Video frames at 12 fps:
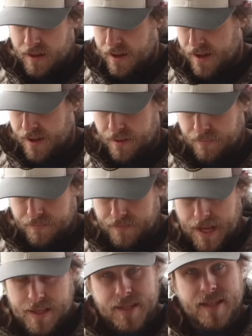
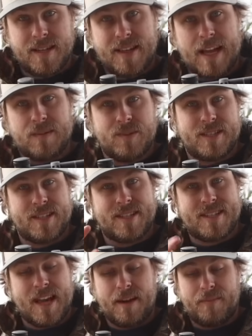that was the
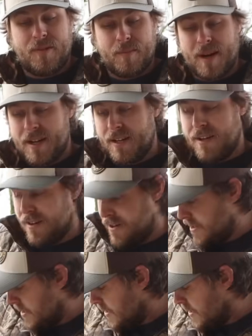setup for my deer